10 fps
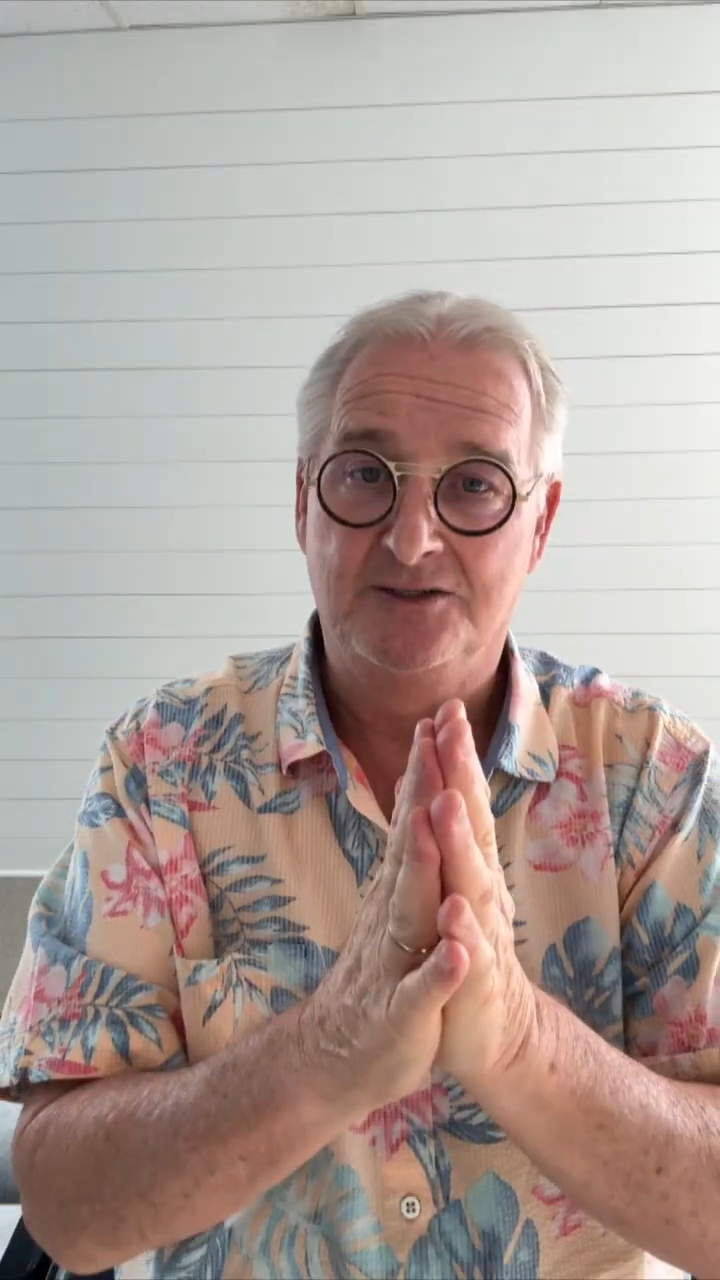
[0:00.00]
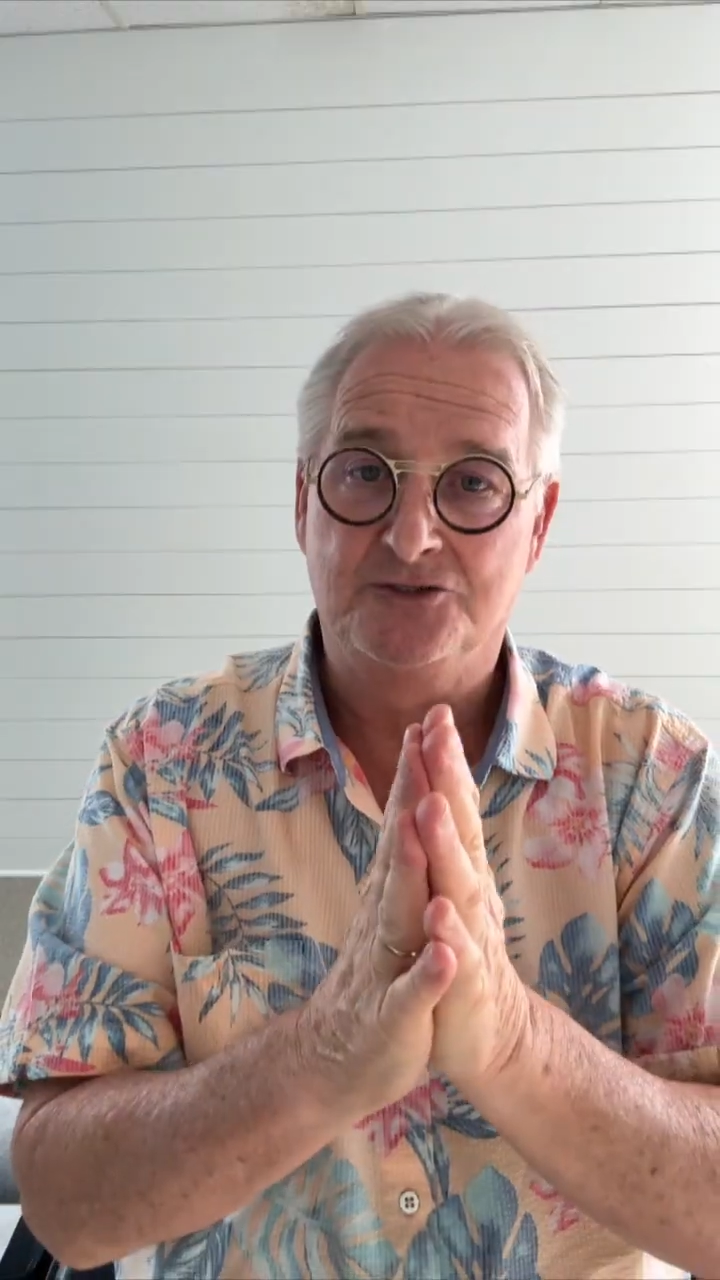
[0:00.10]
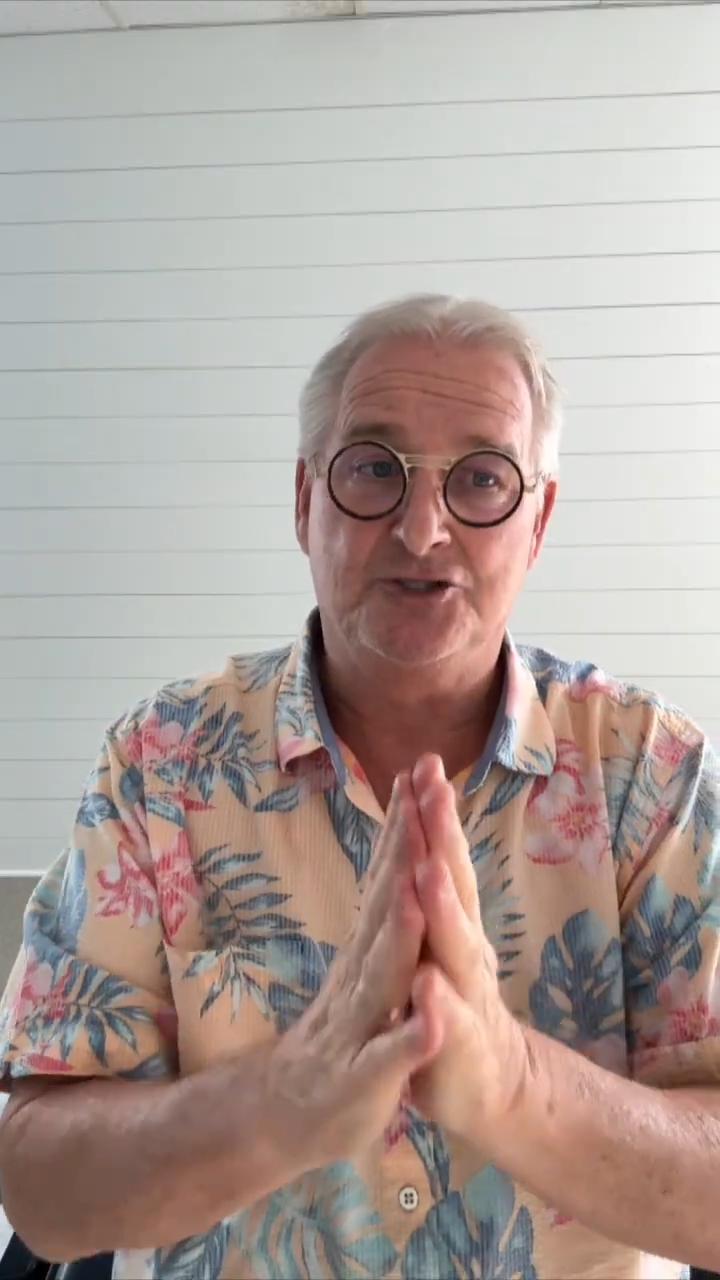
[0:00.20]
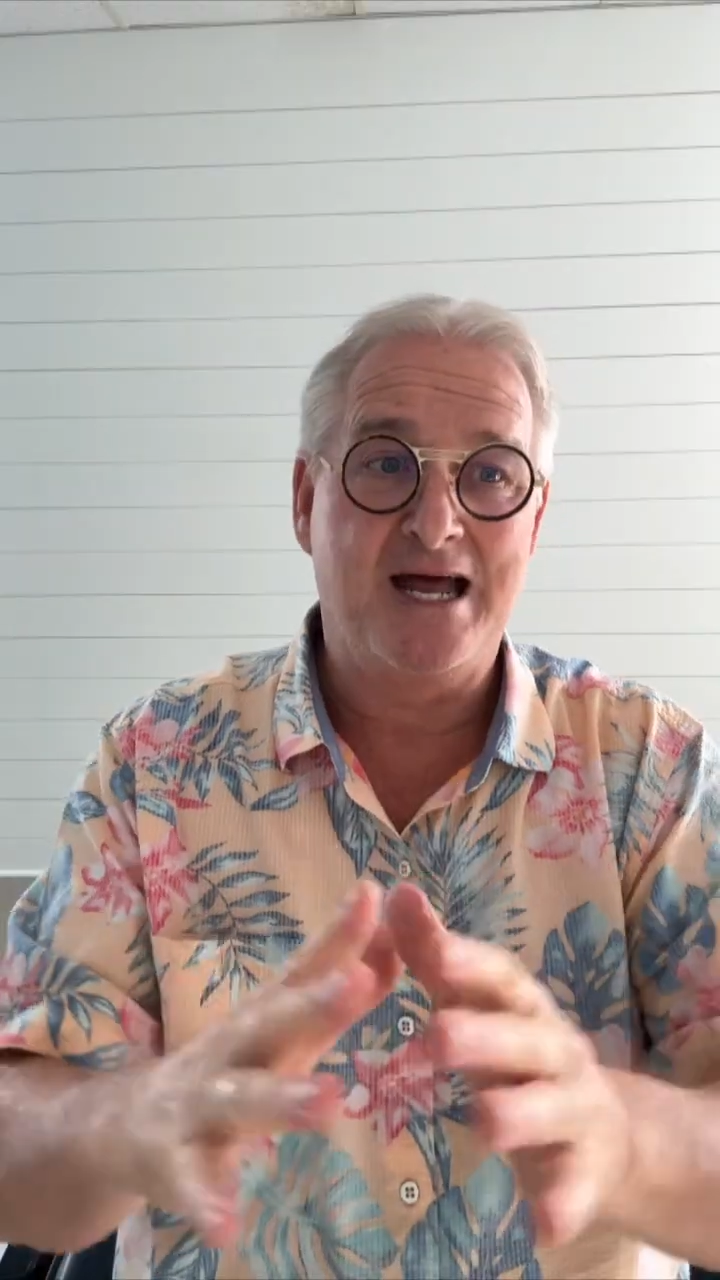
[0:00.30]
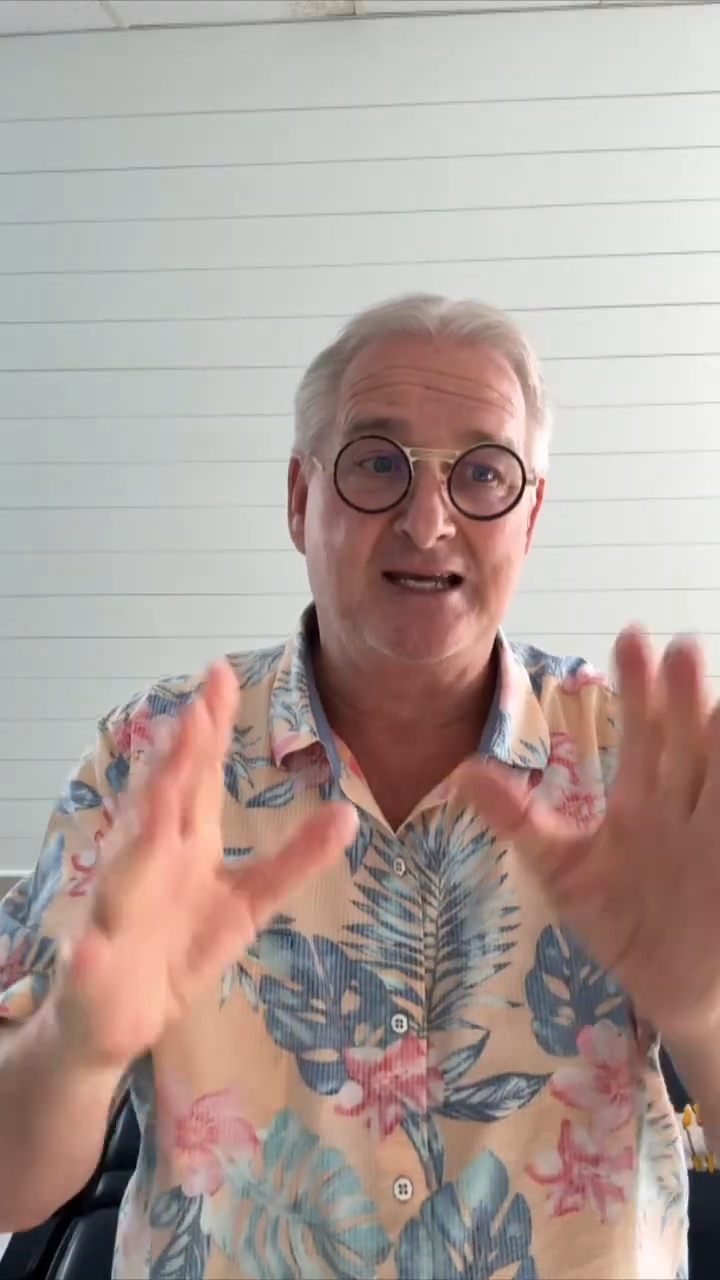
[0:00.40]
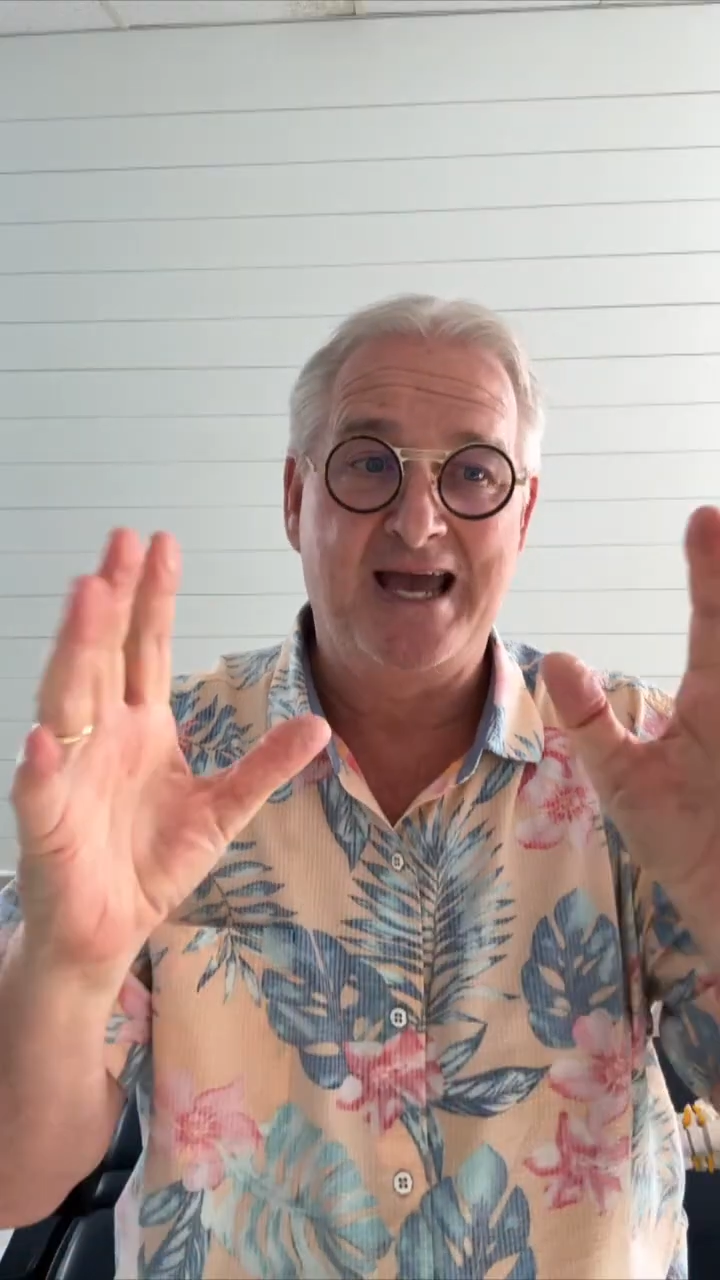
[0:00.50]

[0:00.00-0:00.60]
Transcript: So that